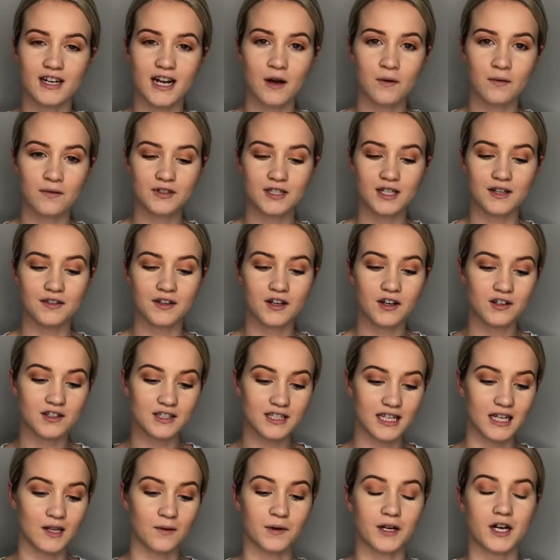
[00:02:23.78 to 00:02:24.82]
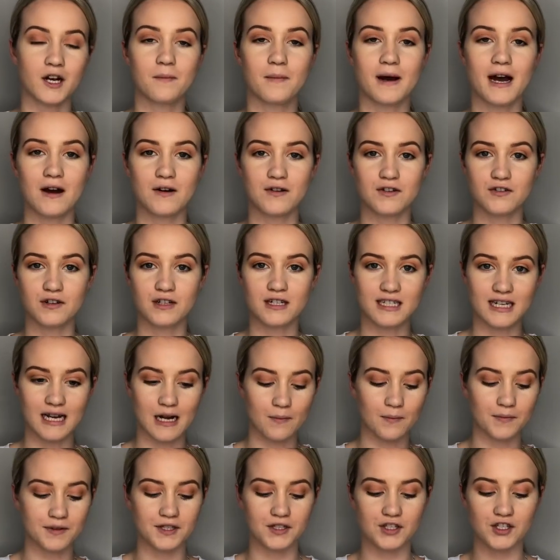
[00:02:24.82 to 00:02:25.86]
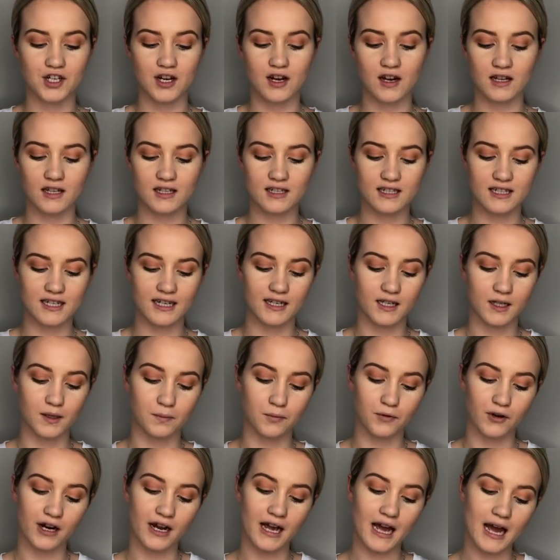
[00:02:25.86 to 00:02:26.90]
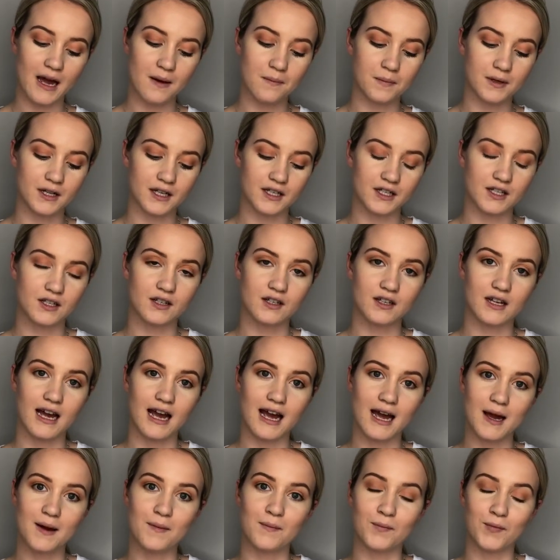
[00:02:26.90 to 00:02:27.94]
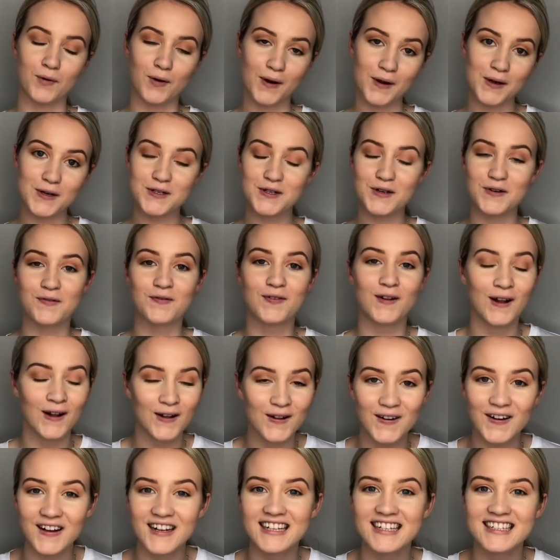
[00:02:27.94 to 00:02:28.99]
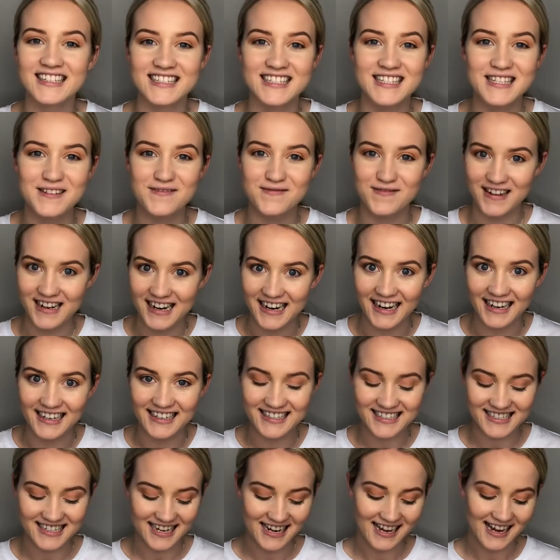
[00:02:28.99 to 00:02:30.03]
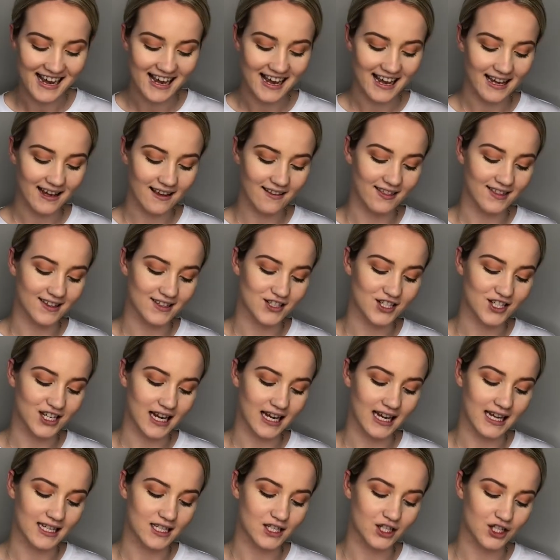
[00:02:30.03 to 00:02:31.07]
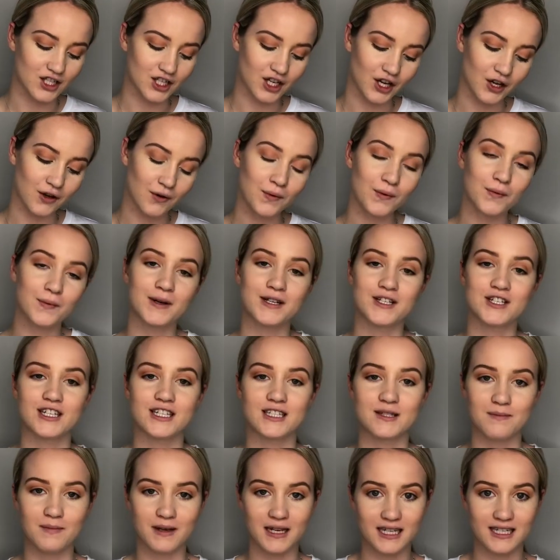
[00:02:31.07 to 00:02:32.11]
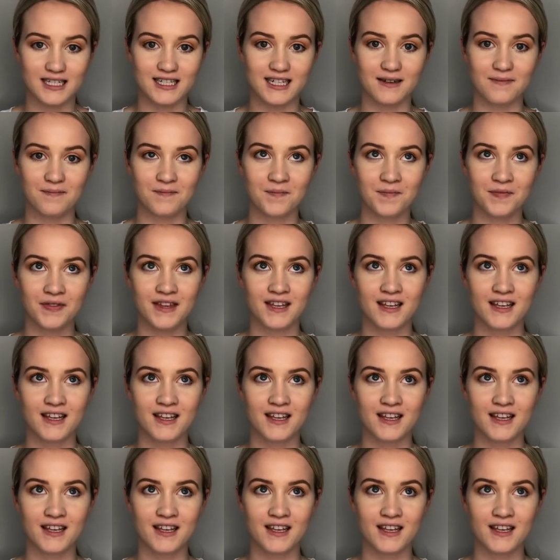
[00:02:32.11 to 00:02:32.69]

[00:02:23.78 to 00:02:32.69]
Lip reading: Now we've done the concealer, we're going to powder it down with the Charlotte Tilbury Airbrush Flawless Finish in the shade 2, which is medium.